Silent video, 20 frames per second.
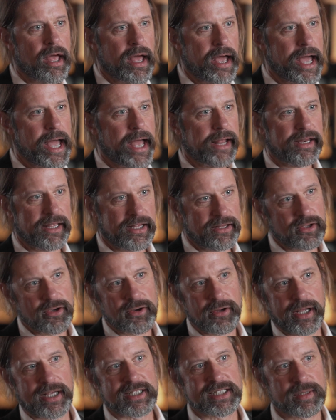And it
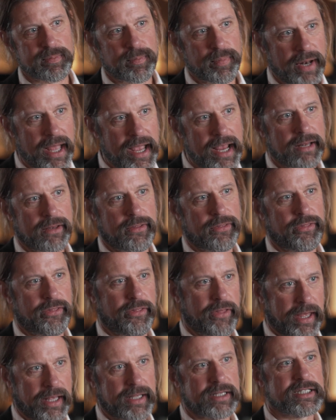could explain
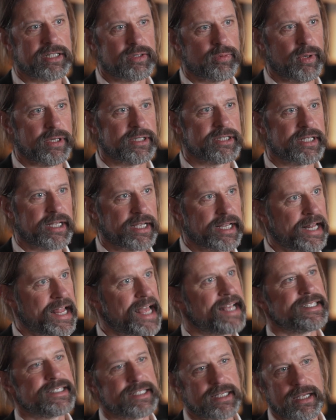things which the
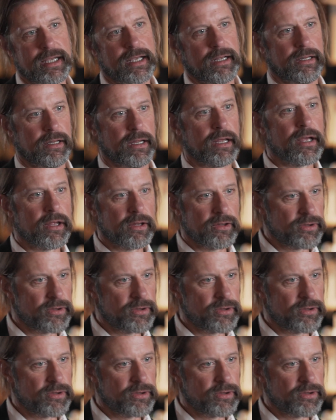classical